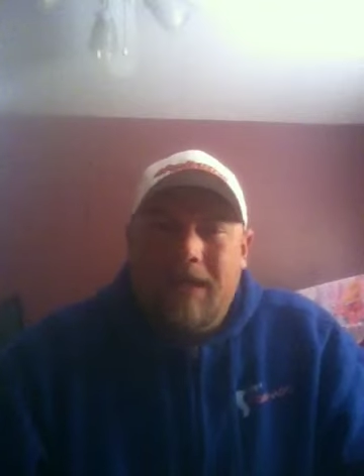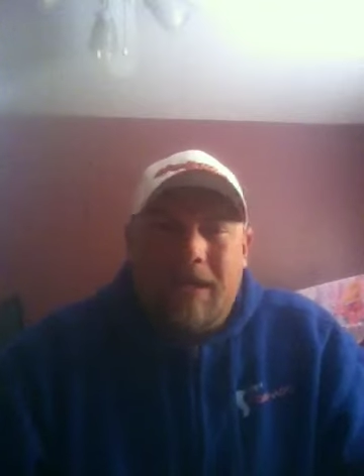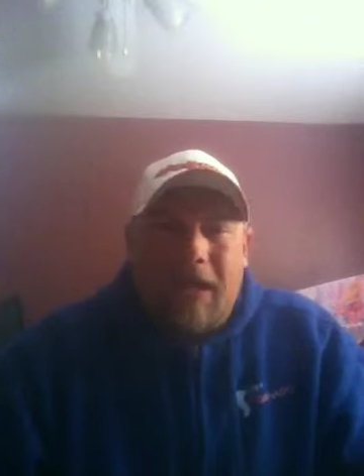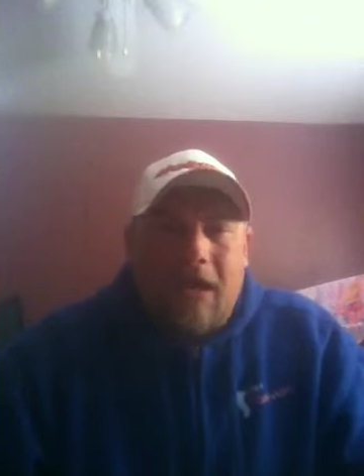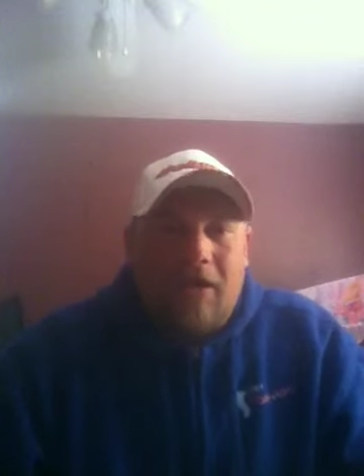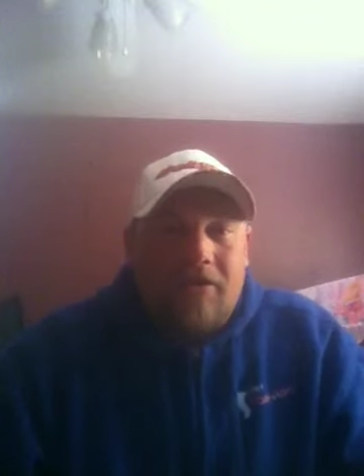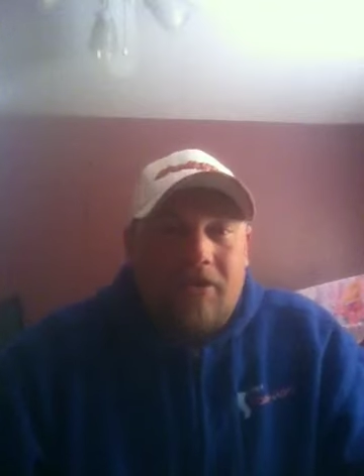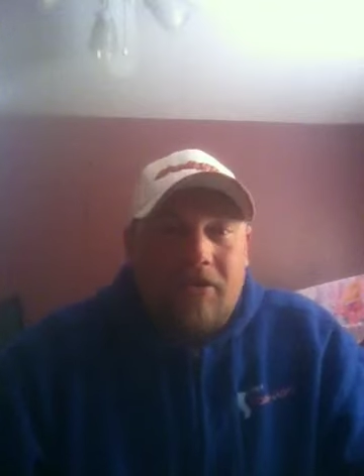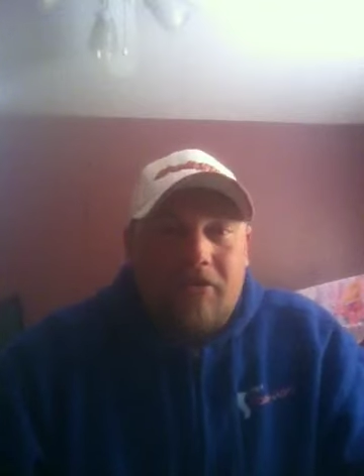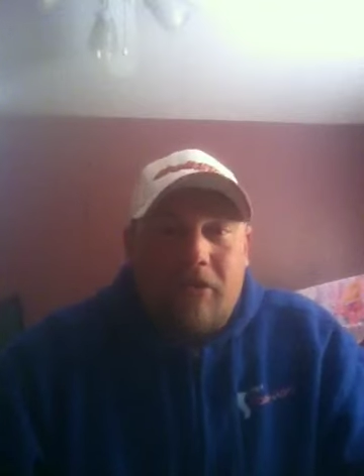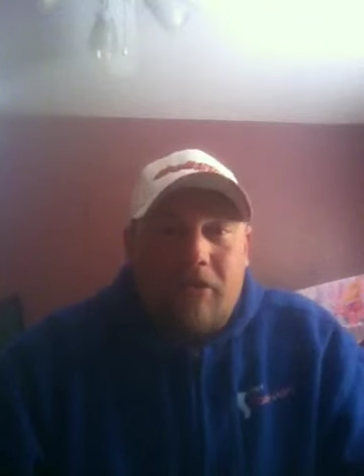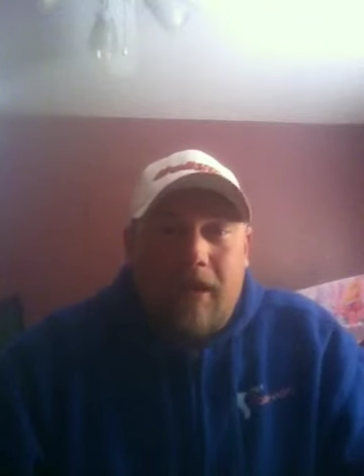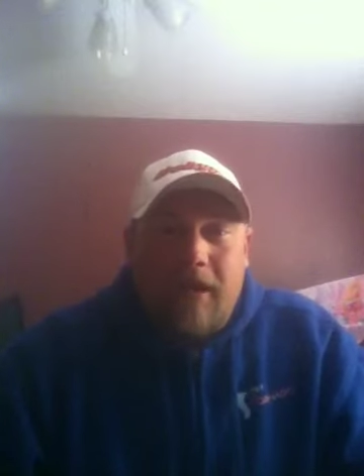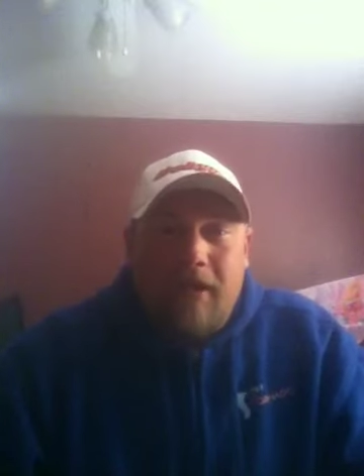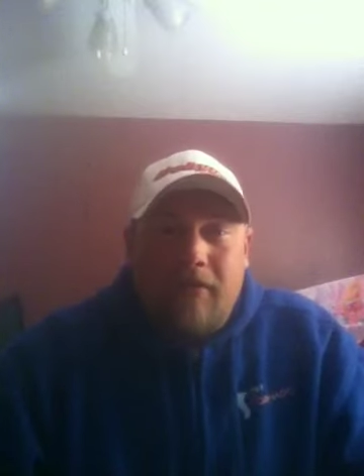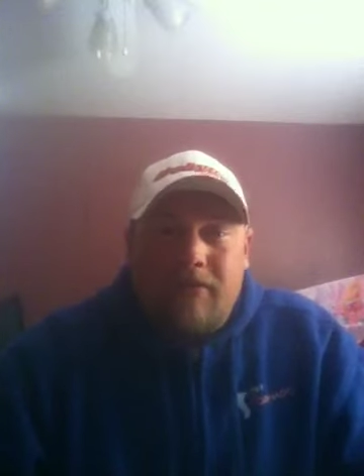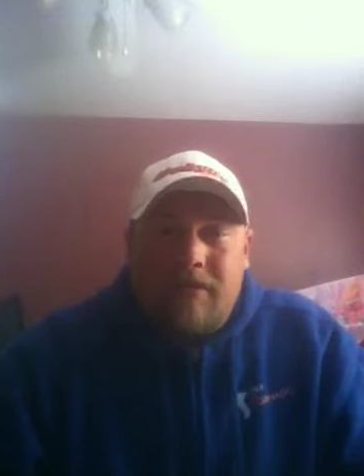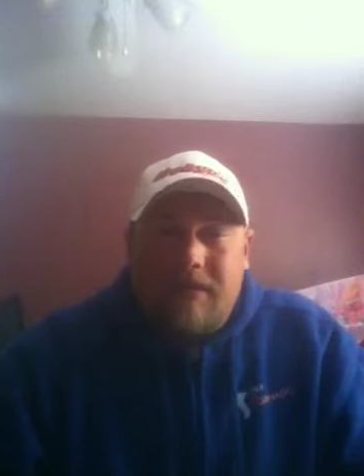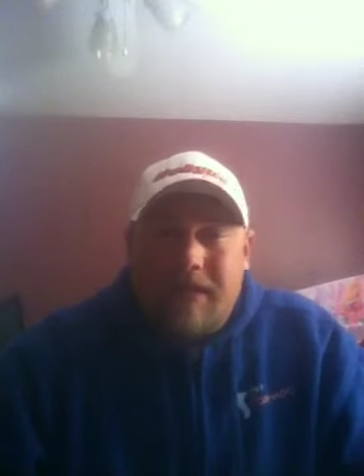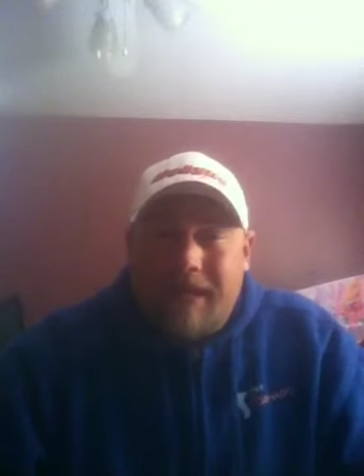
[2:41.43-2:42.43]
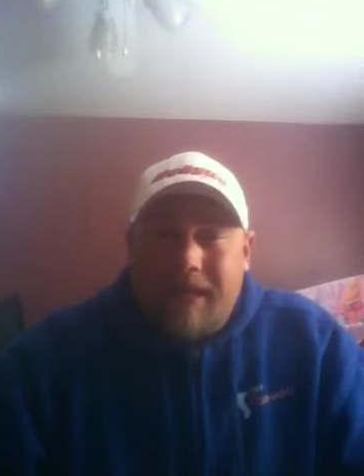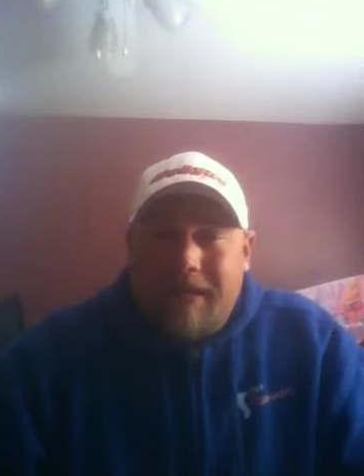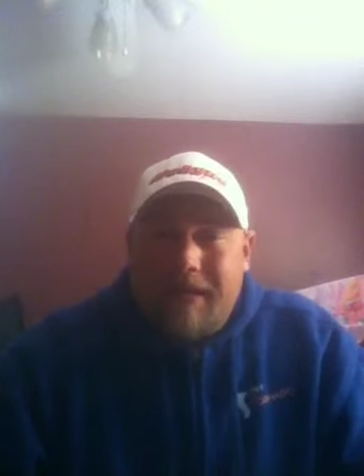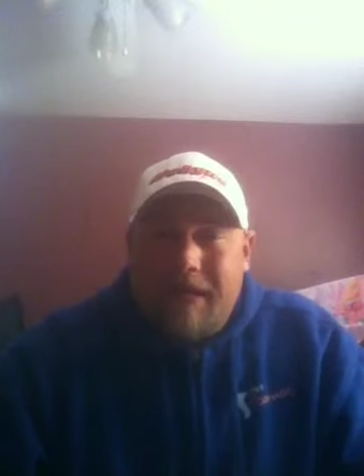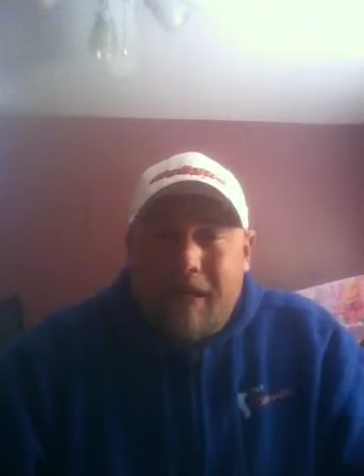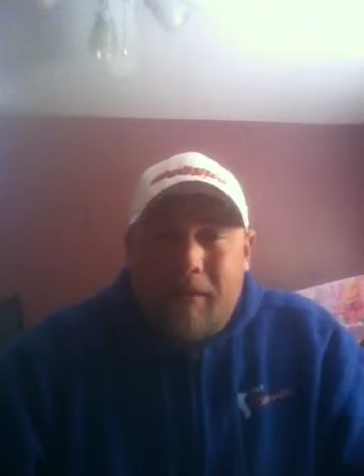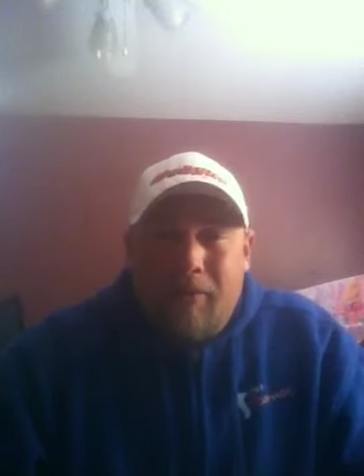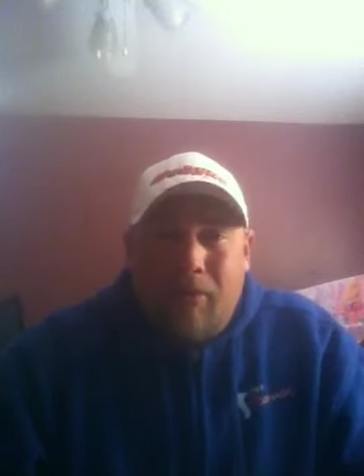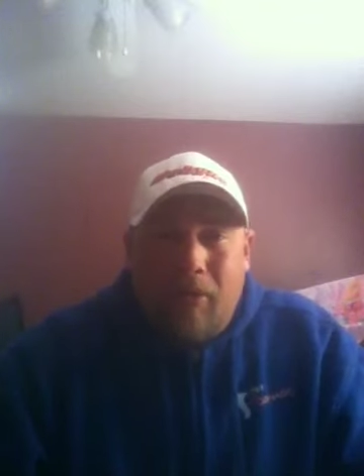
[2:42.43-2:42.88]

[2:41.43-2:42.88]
Concentrate on secondary